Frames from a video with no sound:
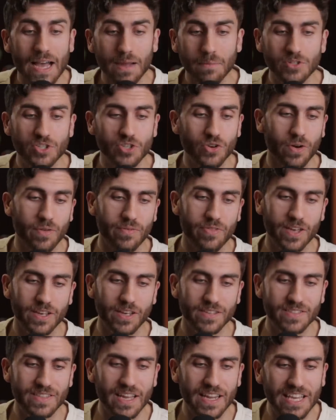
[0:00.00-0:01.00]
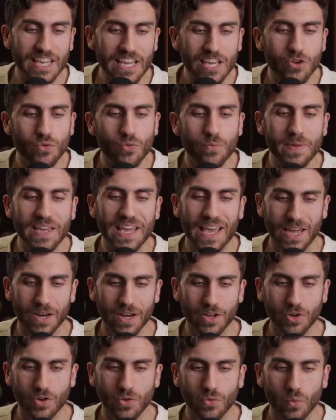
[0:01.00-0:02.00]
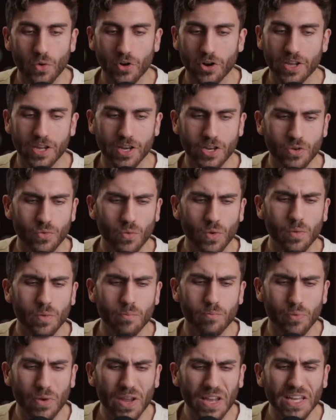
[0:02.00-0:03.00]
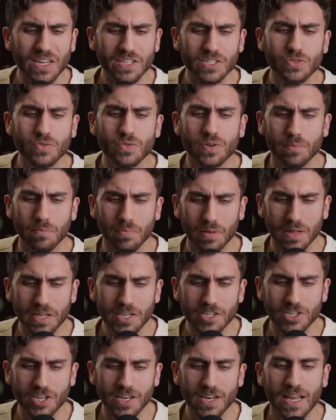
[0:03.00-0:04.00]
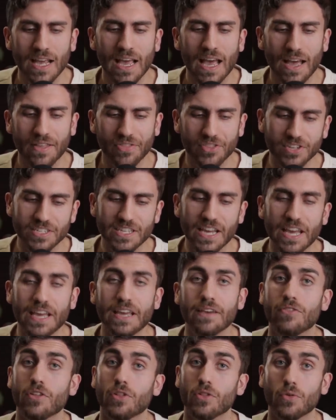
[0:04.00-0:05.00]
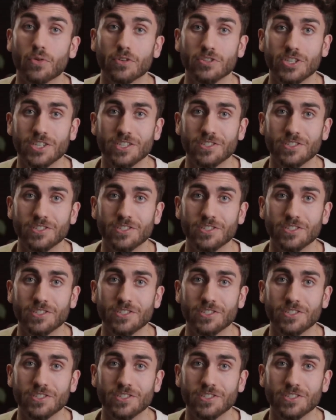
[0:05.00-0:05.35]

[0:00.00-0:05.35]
I am sure of this, that he who began a good work in you will bring it to completion at the day of the Lord